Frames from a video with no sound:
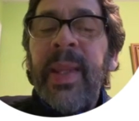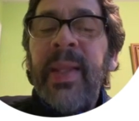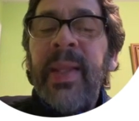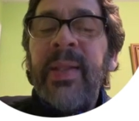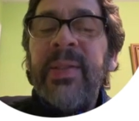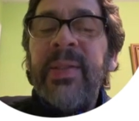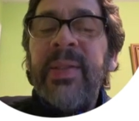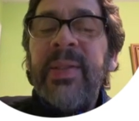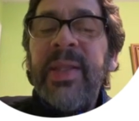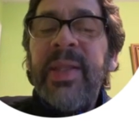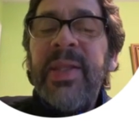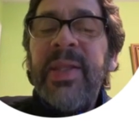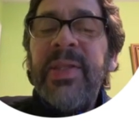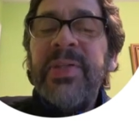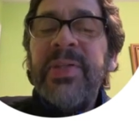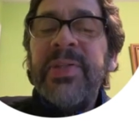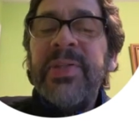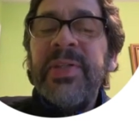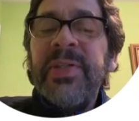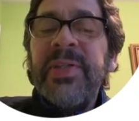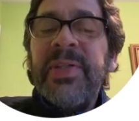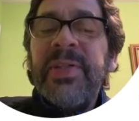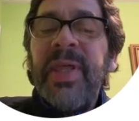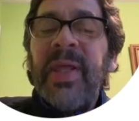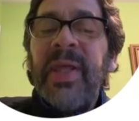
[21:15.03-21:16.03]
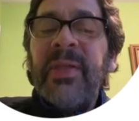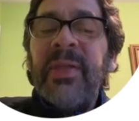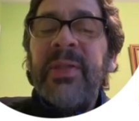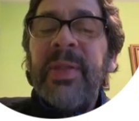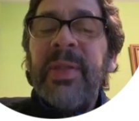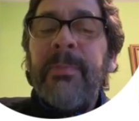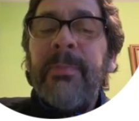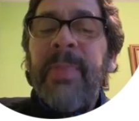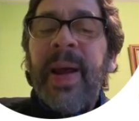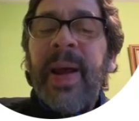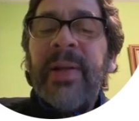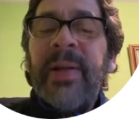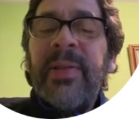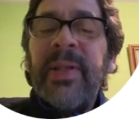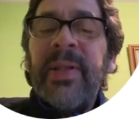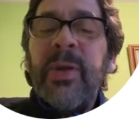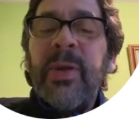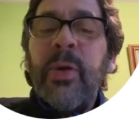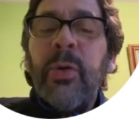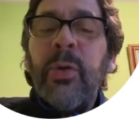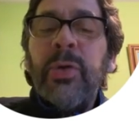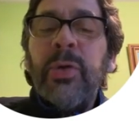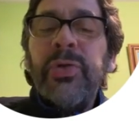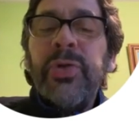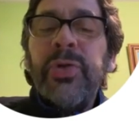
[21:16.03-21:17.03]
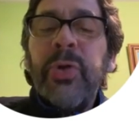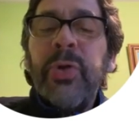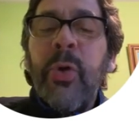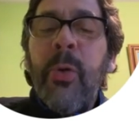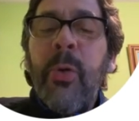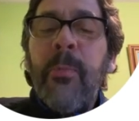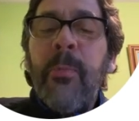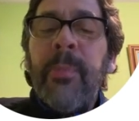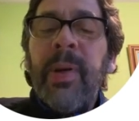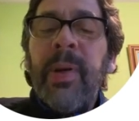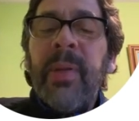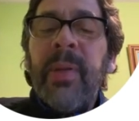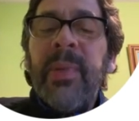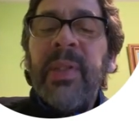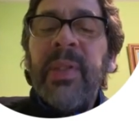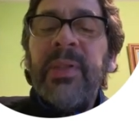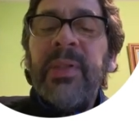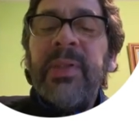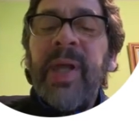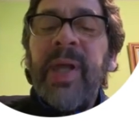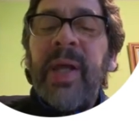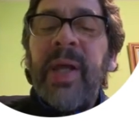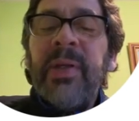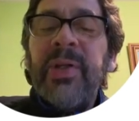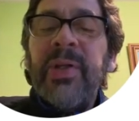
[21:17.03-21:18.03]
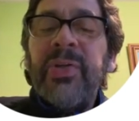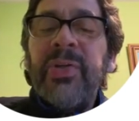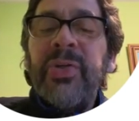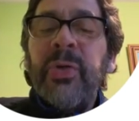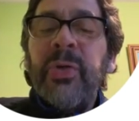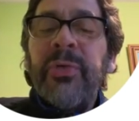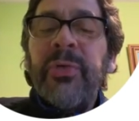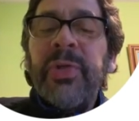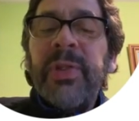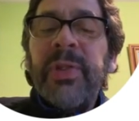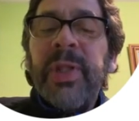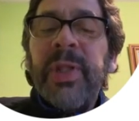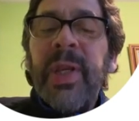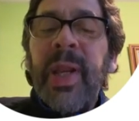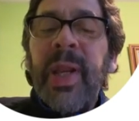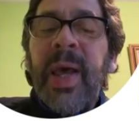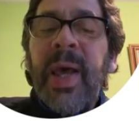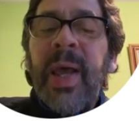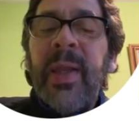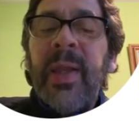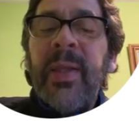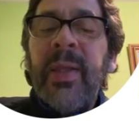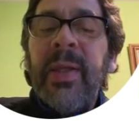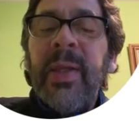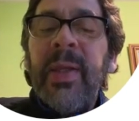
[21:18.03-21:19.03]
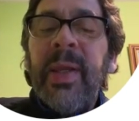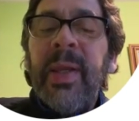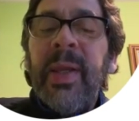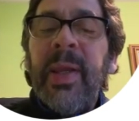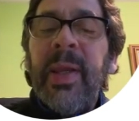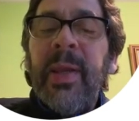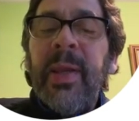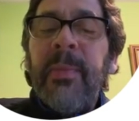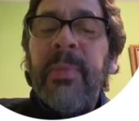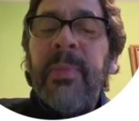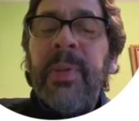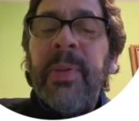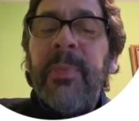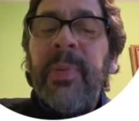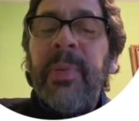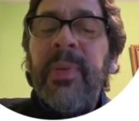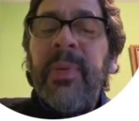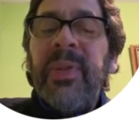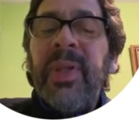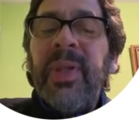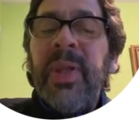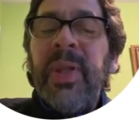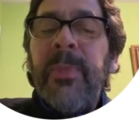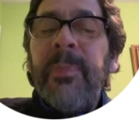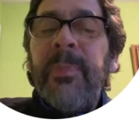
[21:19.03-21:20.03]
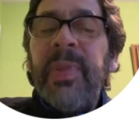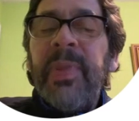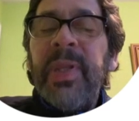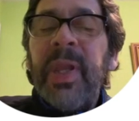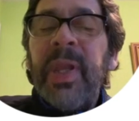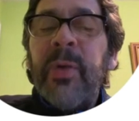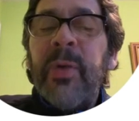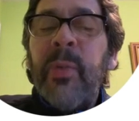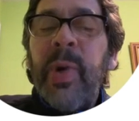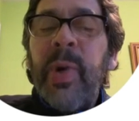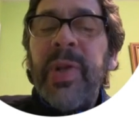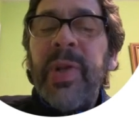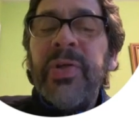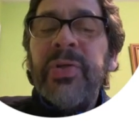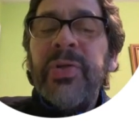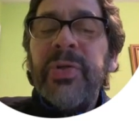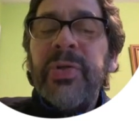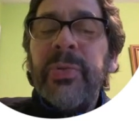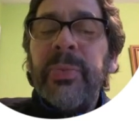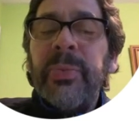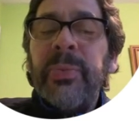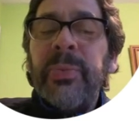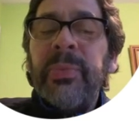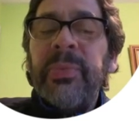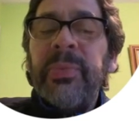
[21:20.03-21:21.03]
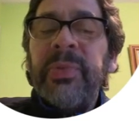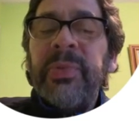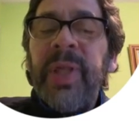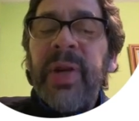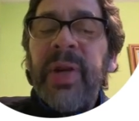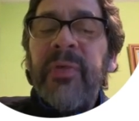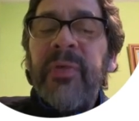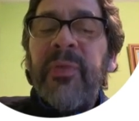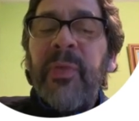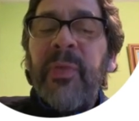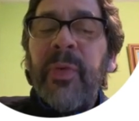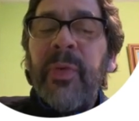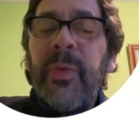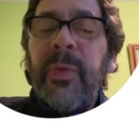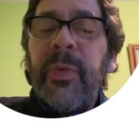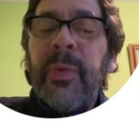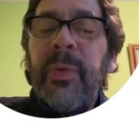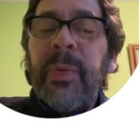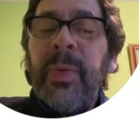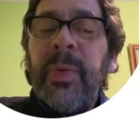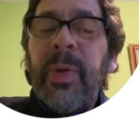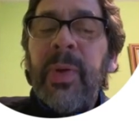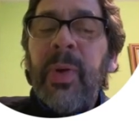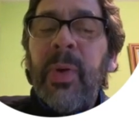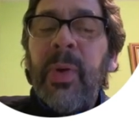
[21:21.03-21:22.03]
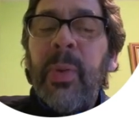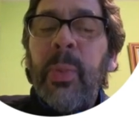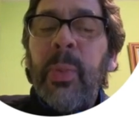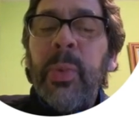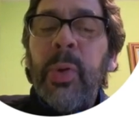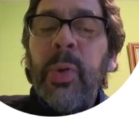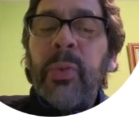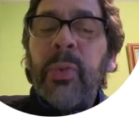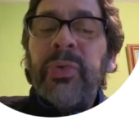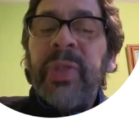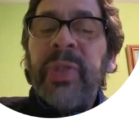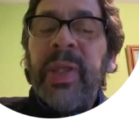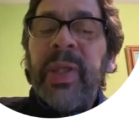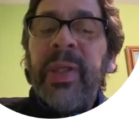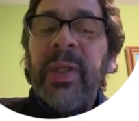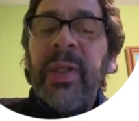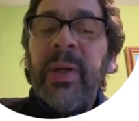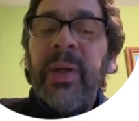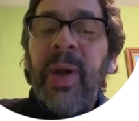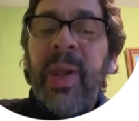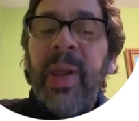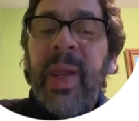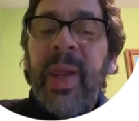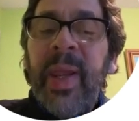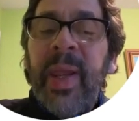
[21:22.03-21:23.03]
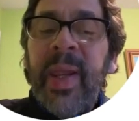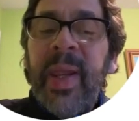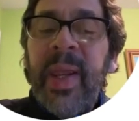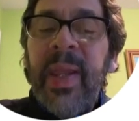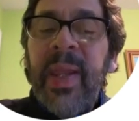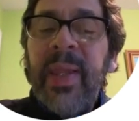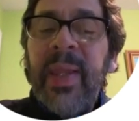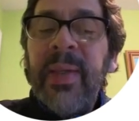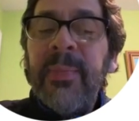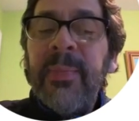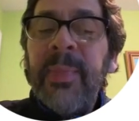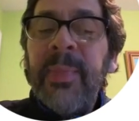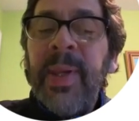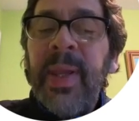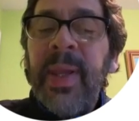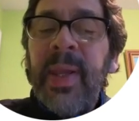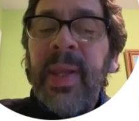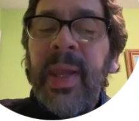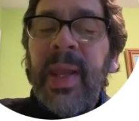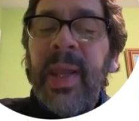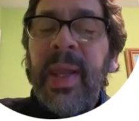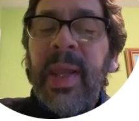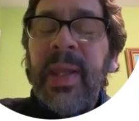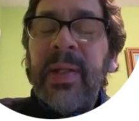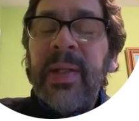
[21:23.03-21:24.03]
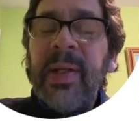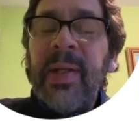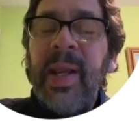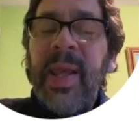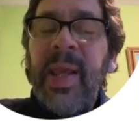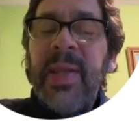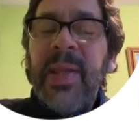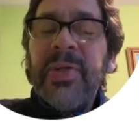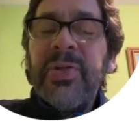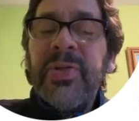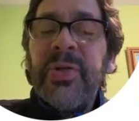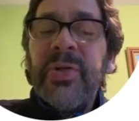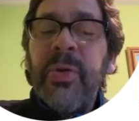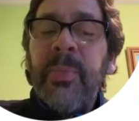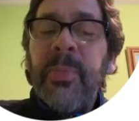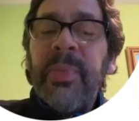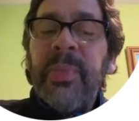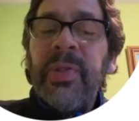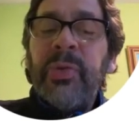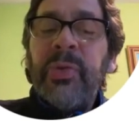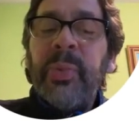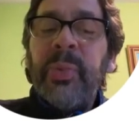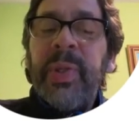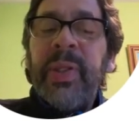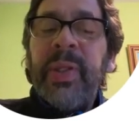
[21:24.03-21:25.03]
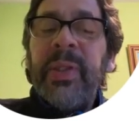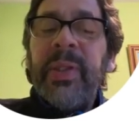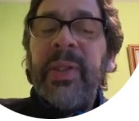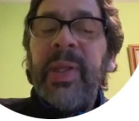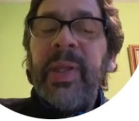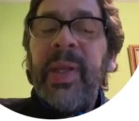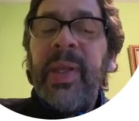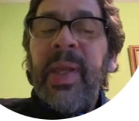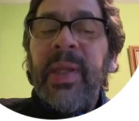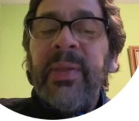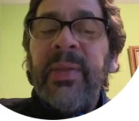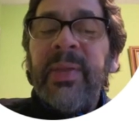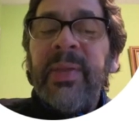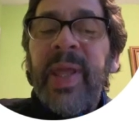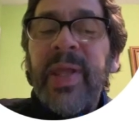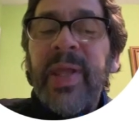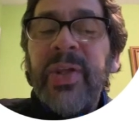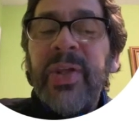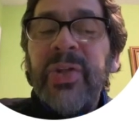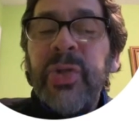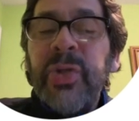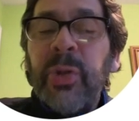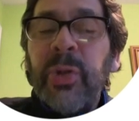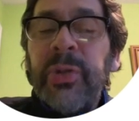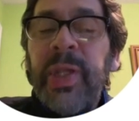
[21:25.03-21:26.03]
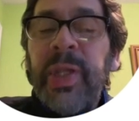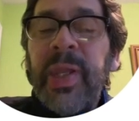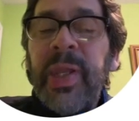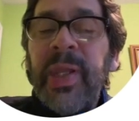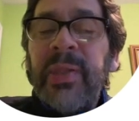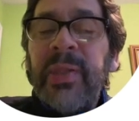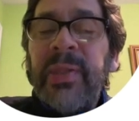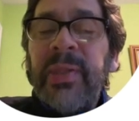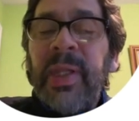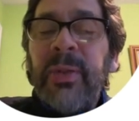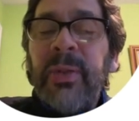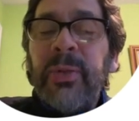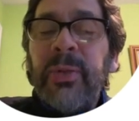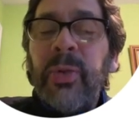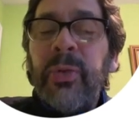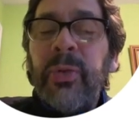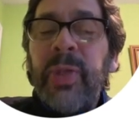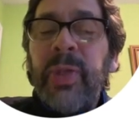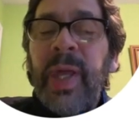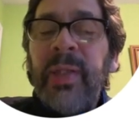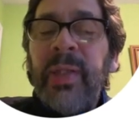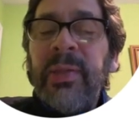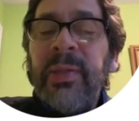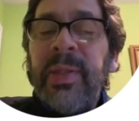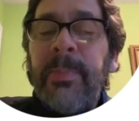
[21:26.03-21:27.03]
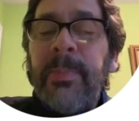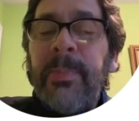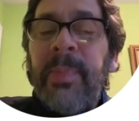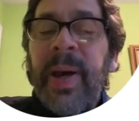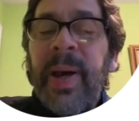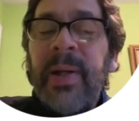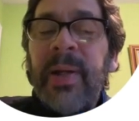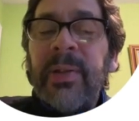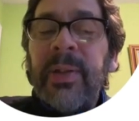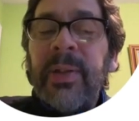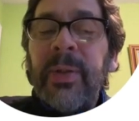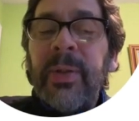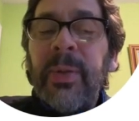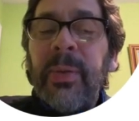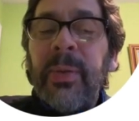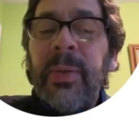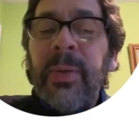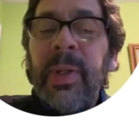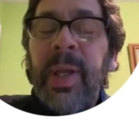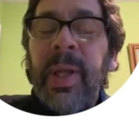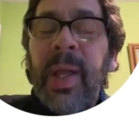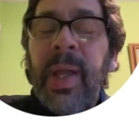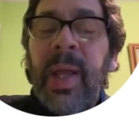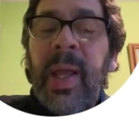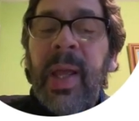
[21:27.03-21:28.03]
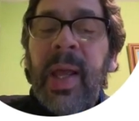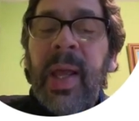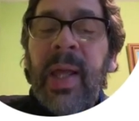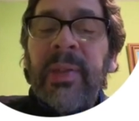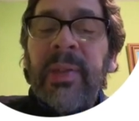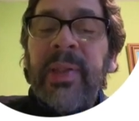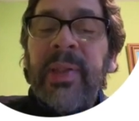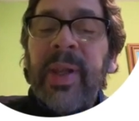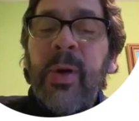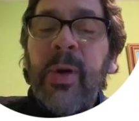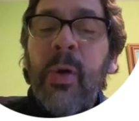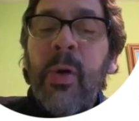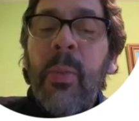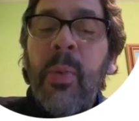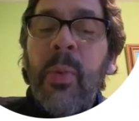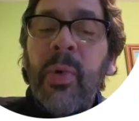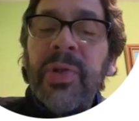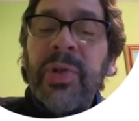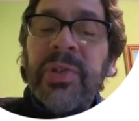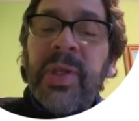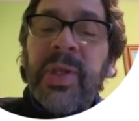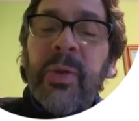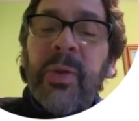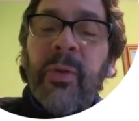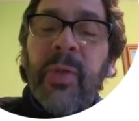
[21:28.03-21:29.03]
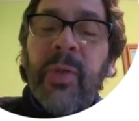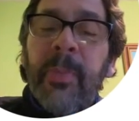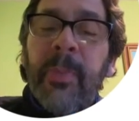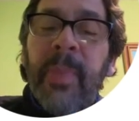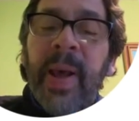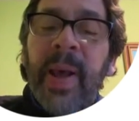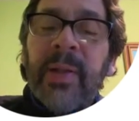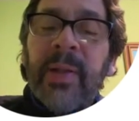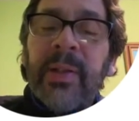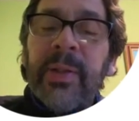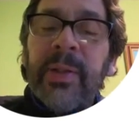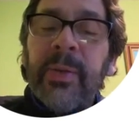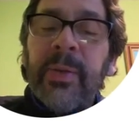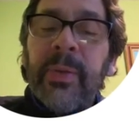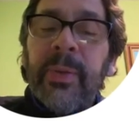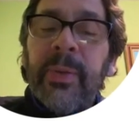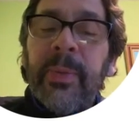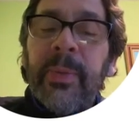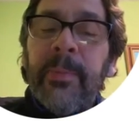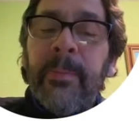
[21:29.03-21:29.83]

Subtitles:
This is the antiparticles complementary Schrodinger-like PPGP equation. Therefore, we obtain again a relation between the exotic state of the antiparticle and the common state of the particle.